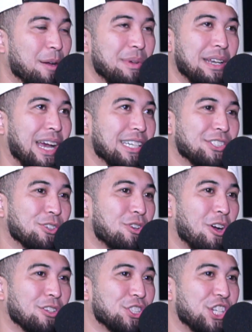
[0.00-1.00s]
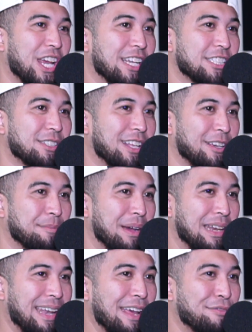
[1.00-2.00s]
I mean, I still call Chance, like,
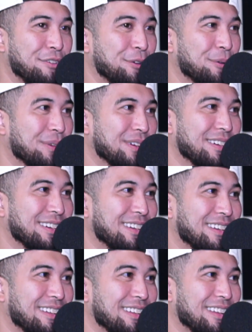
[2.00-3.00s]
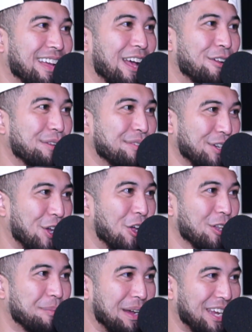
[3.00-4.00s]
my nephew. I don't even
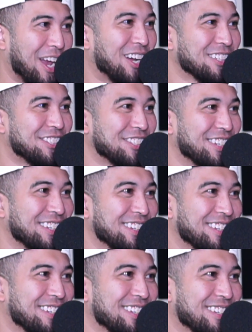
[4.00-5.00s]
call him my godson.